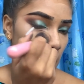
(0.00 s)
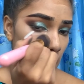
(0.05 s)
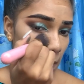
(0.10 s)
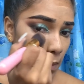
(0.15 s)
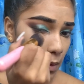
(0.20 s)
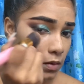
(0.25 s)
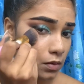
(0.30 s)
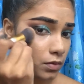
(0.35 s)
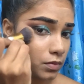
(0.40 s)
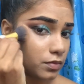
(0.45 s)

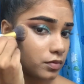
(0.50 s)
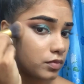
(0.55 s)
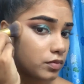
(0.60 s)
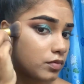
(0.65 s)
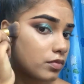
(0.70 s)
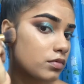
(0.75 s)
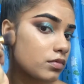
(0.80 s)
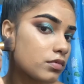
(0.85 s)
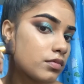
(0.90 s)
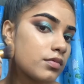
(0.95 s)
It's actually
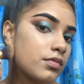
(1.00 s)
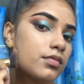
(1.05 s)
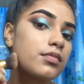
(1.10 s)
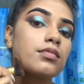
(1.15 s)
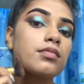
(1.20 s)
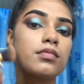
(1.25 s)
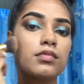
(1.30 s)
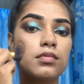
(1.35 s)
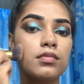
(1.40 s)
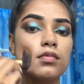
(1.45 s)
one of my
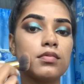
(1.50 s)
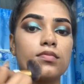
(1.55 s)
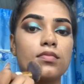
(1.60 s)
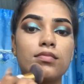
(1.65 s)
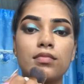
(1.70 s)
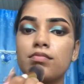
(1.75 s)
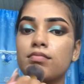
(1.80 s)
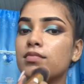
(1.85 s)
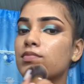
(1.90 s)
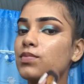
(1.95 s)
favorite
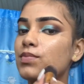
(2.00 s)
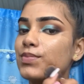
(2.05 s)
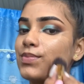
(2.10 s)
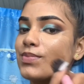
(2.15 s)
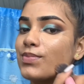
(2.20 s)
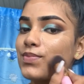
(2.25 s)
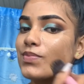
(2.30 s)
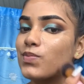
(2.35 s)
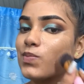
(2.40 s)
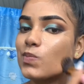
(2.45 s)

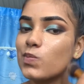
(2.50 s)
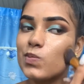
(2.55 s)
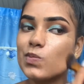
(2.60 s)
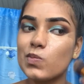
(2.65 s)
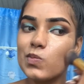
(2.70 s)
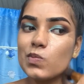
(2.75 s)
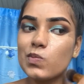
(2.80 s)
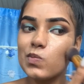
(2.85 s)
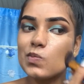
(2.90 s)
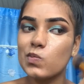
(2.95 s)
foundation as well,
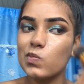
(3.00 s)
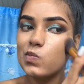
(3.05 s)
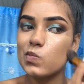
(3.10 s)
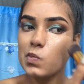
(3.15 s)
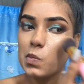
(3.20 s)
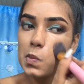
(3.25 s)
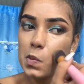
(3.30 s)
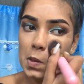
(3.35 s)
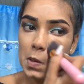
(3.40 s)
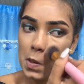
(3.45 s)

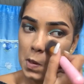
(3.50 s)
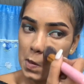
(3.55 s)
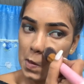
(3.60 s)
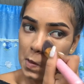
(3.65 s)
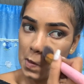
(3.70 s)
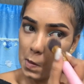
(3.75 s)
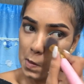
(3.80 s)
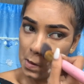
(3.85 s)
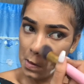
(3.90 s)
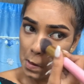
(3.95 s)
because I
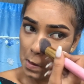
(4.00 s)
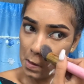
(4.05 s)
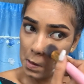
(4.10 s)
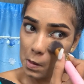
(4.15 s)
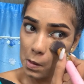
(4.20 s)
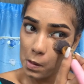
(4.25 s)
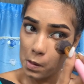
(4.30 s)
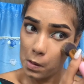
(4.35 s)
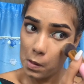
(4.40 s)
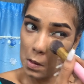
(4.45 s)

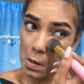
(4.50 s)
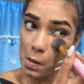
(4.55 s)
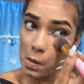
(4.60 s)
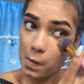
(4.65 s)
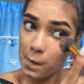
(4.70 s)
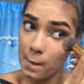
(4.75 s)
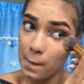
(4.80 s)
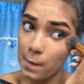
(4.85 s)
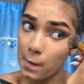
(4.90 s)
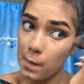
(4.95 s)
really love
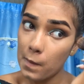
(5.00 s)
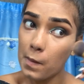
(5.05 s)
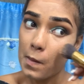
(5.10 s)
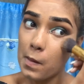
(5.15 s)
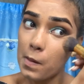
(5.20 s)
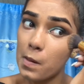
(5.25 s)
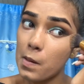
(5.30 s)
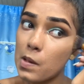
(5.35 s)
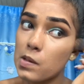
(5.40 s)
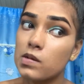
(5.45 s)
the matte
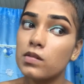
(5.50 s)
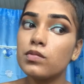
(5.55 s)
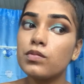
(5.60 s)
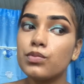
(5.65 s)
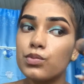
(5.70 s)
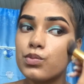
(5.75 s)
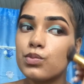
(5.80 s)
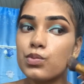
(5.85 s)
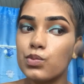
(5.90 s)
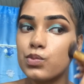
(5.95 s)

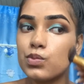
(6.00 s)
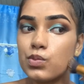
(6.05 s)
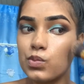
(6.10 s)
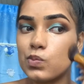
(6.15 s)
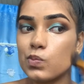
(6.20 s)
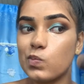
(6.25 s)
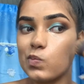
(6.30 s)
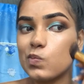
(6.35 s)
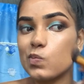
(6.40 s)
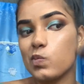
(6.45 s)
foundation on my
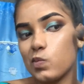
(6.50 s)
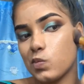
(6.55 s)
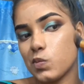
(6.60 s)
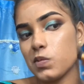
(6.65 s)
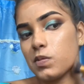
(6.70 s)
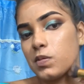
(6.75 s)
skin.